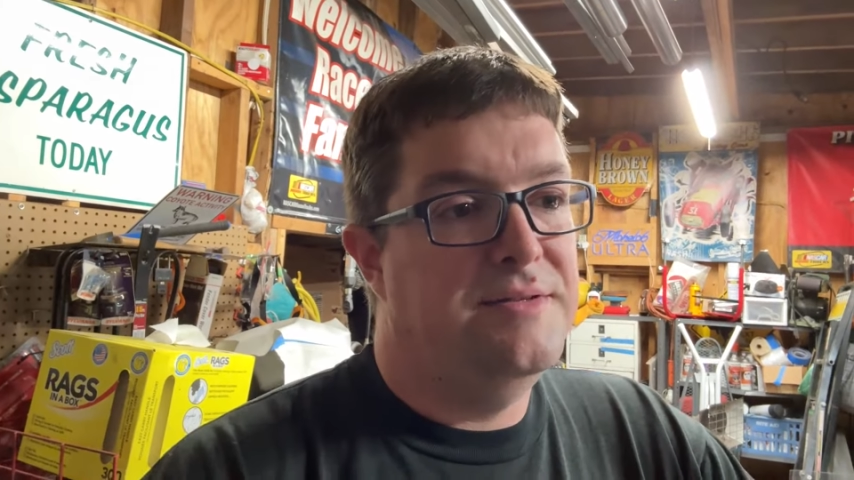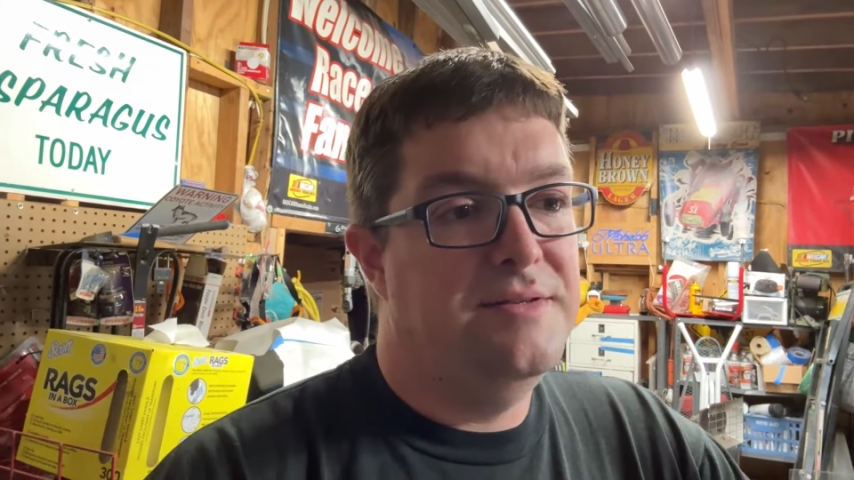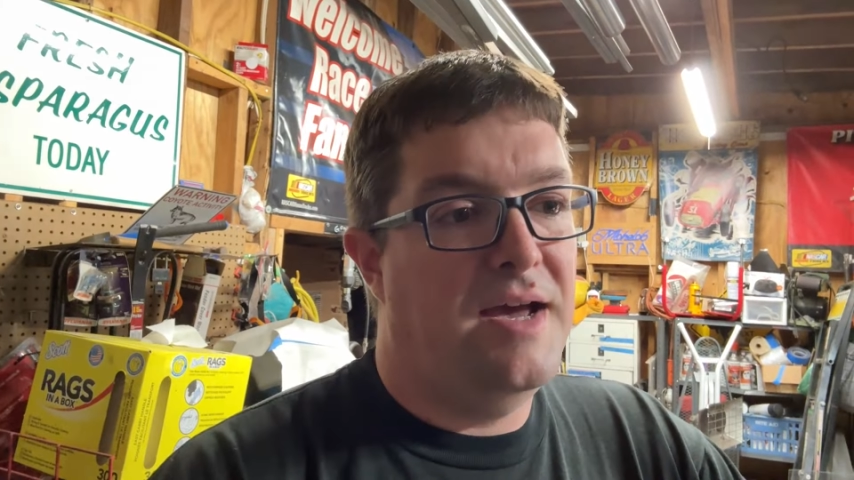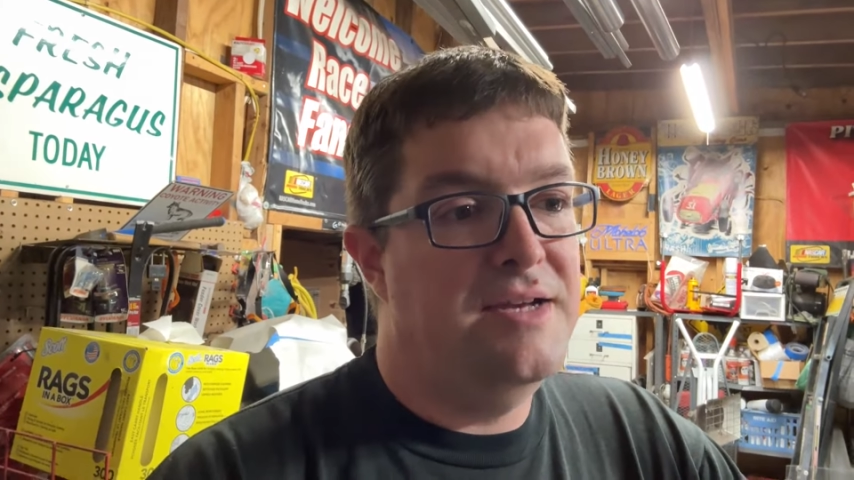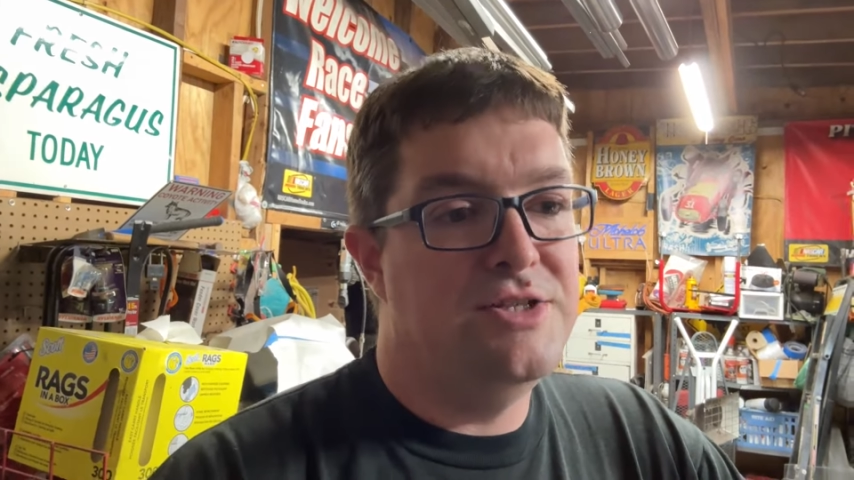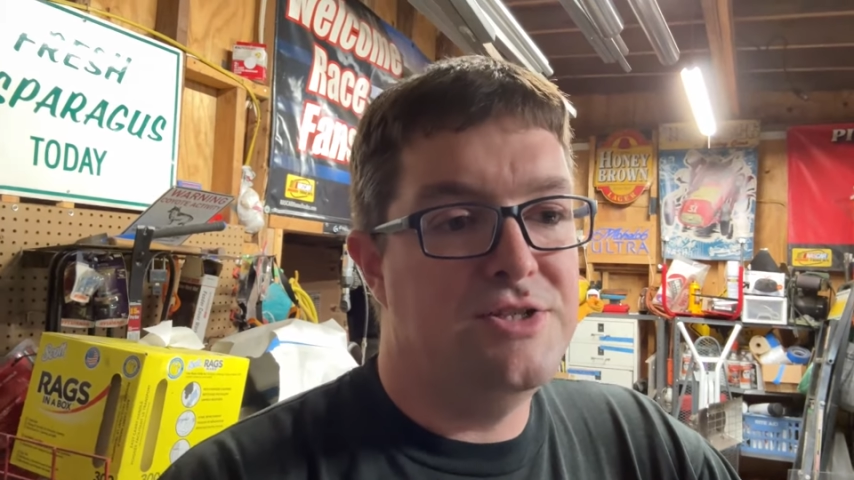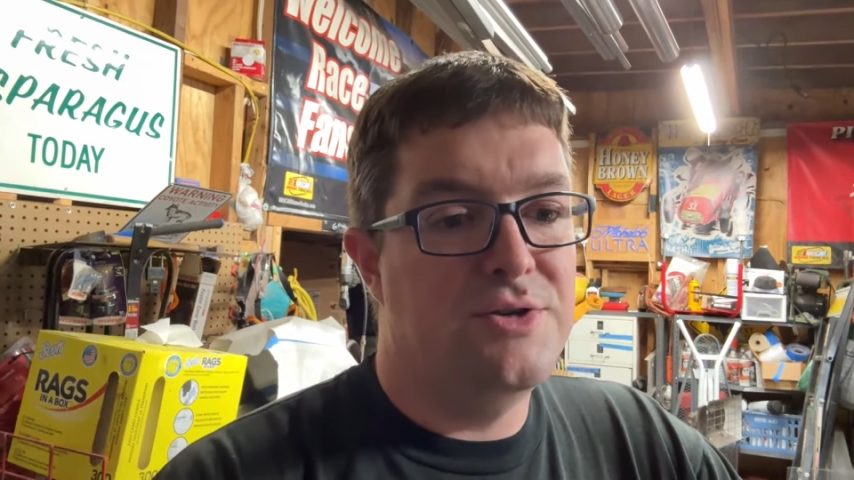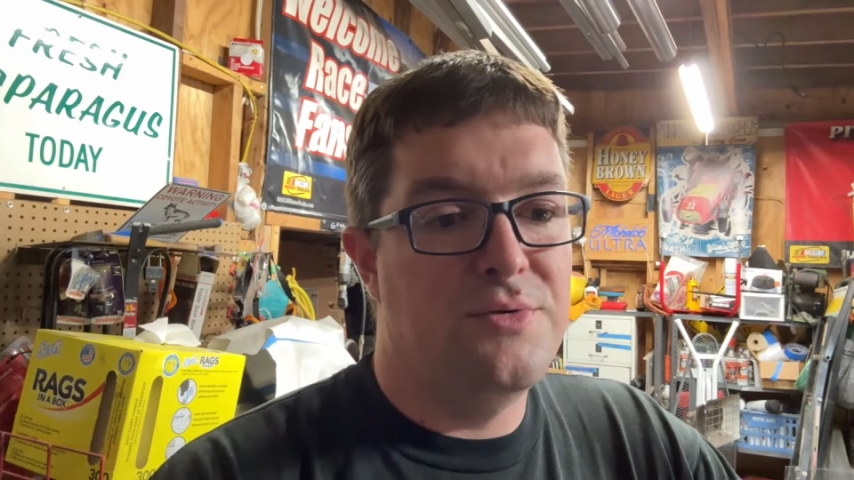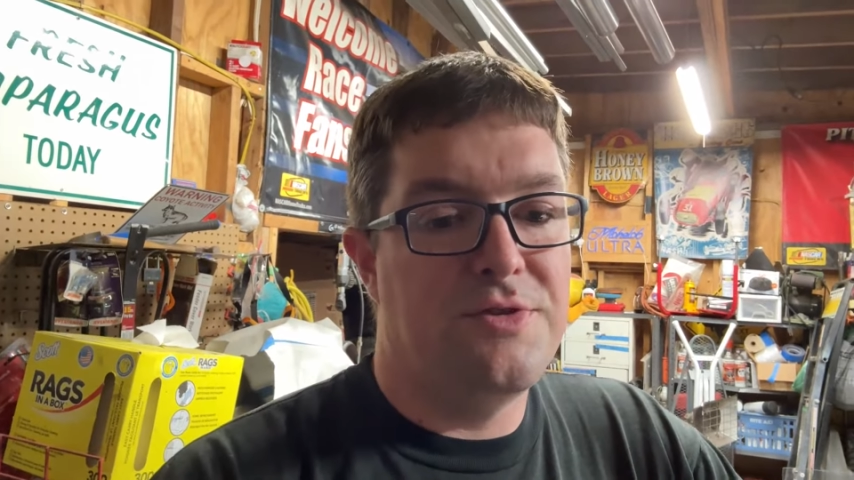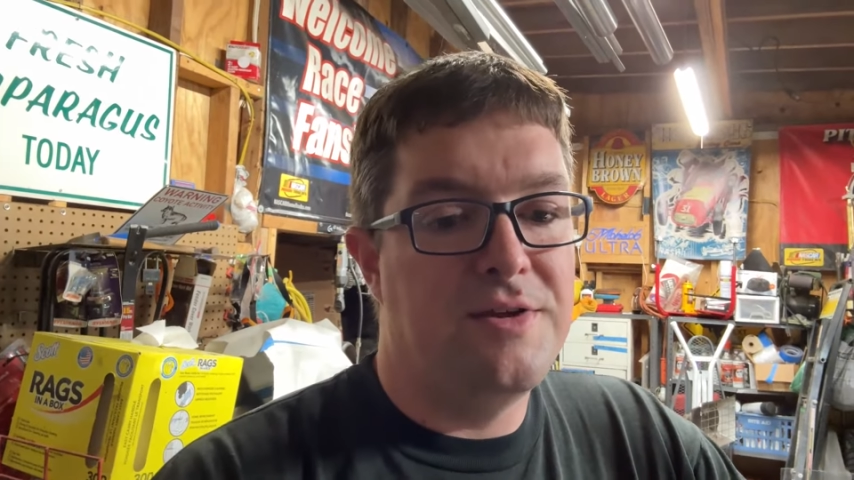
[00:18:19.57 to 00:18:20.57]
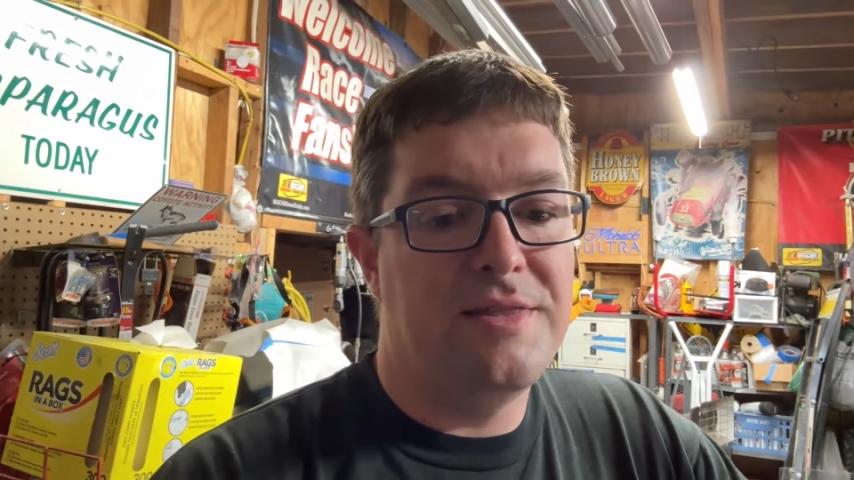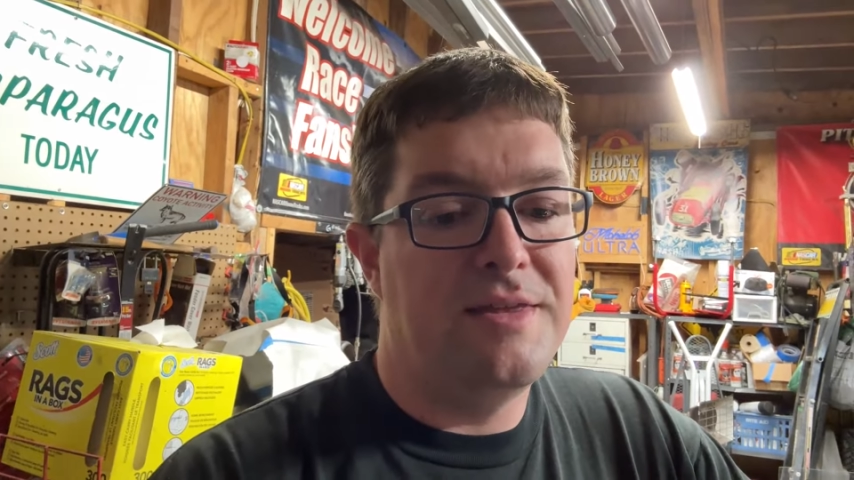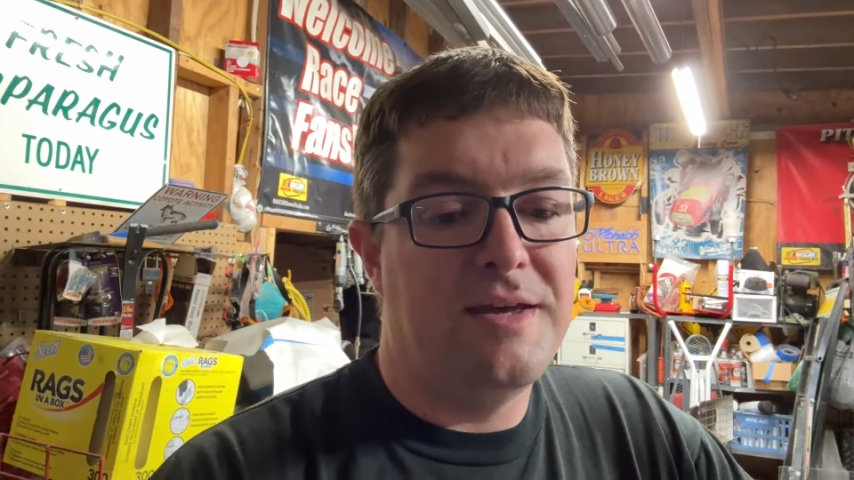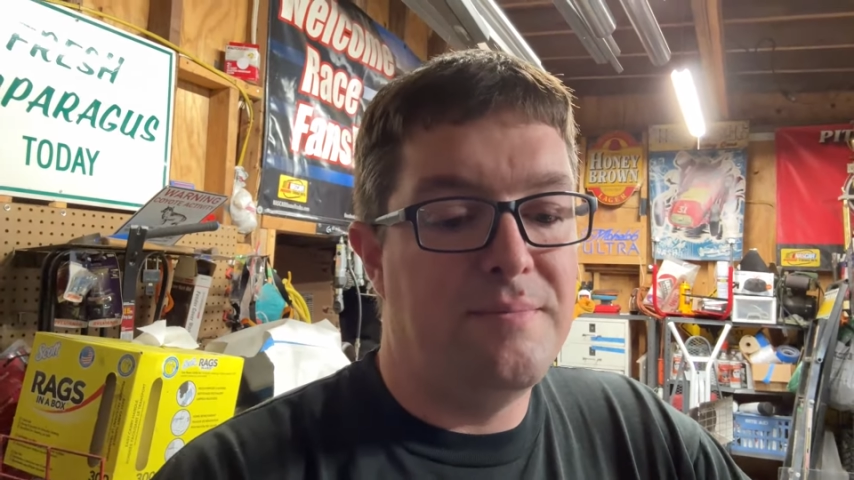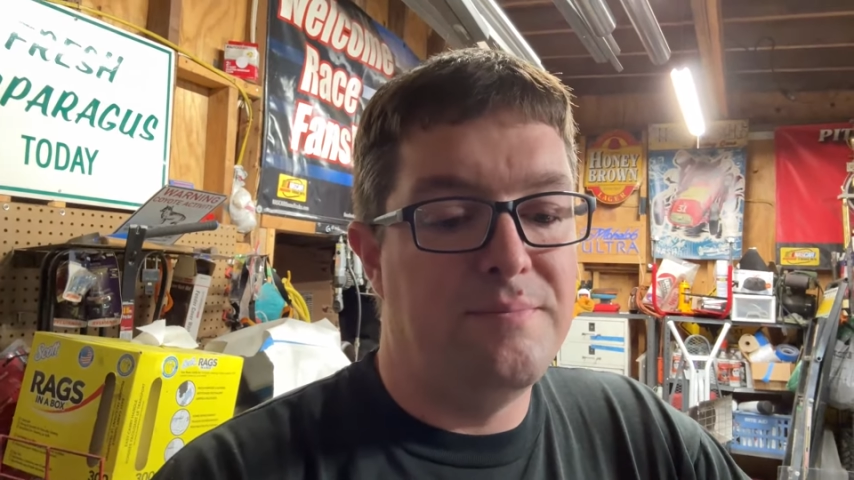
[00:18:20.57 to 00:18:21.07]
I just don't think
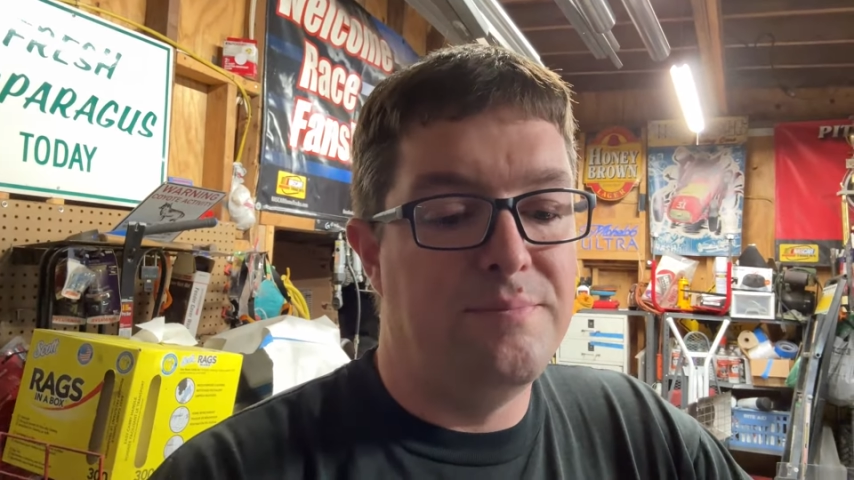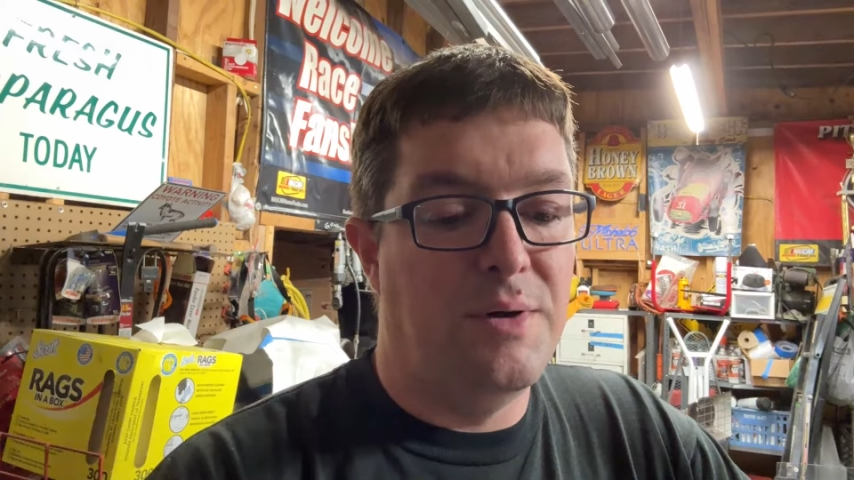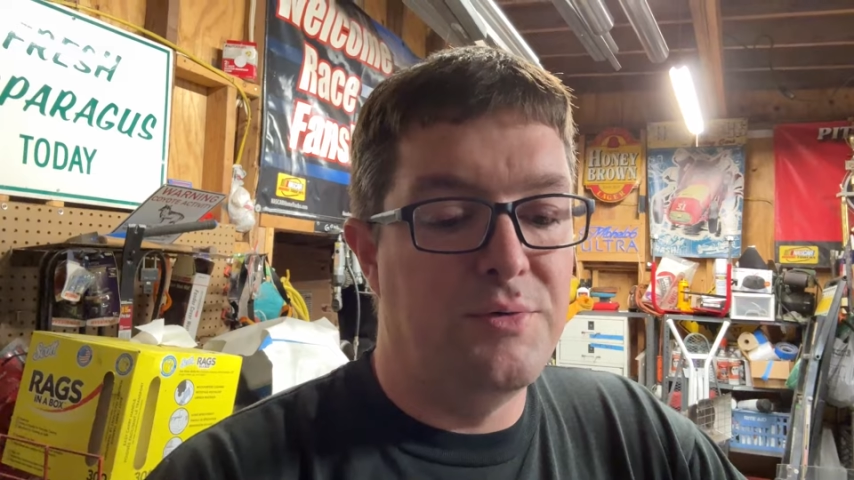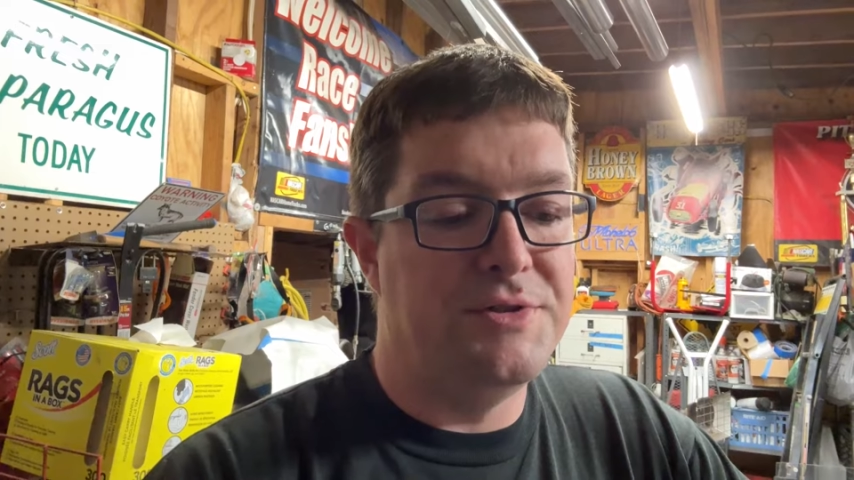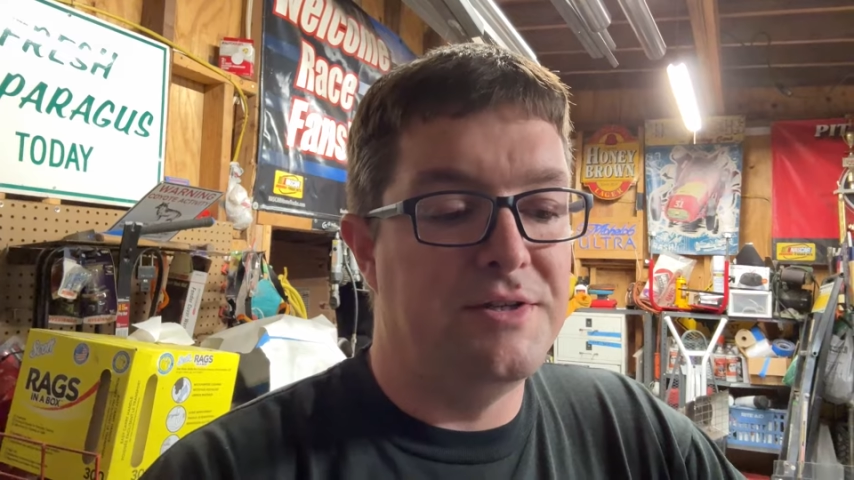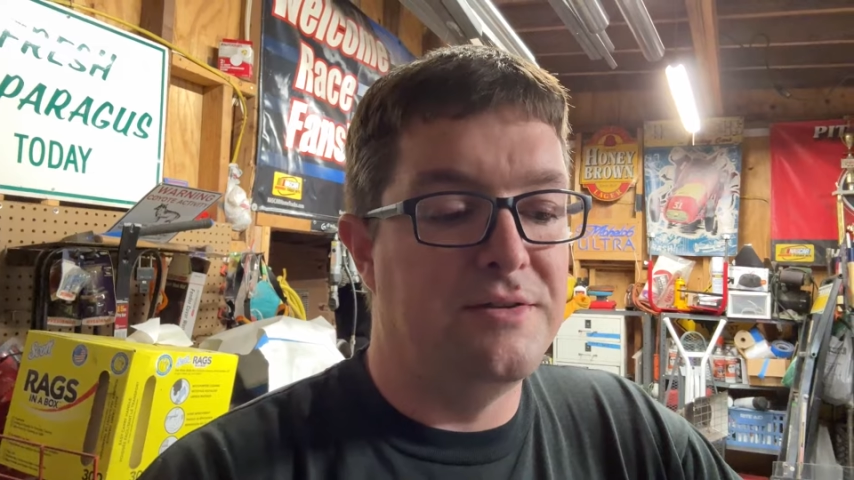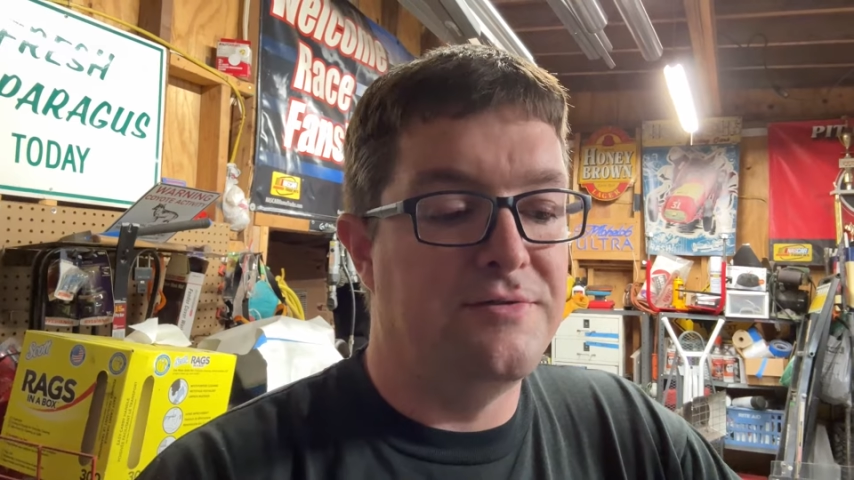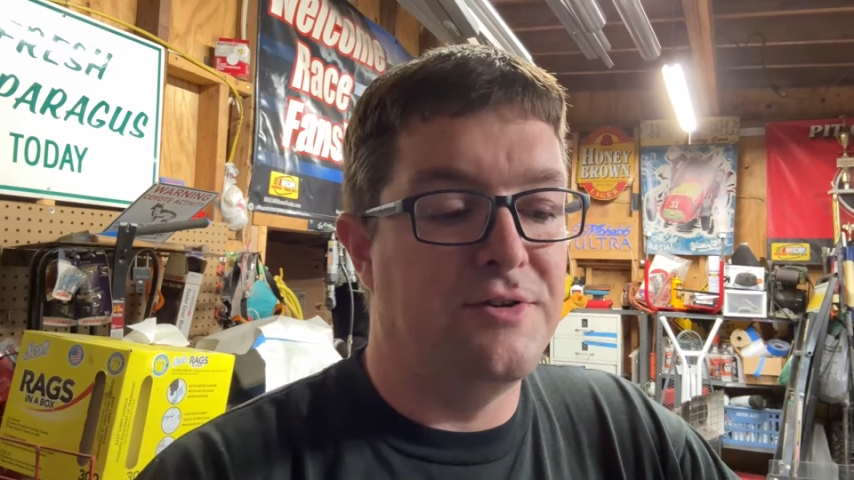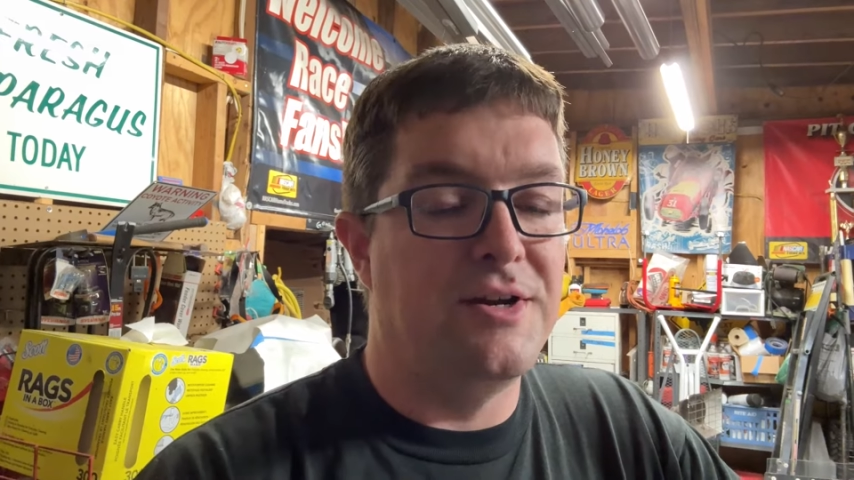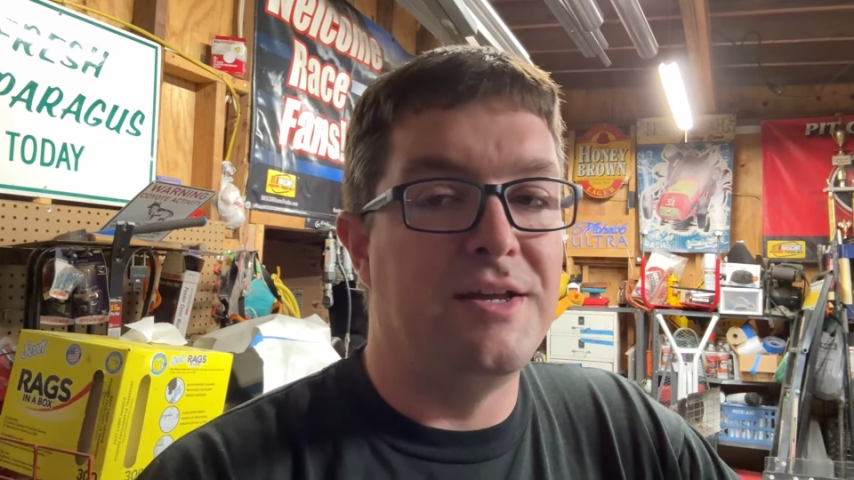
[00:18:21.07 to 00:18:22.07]
that bolting the front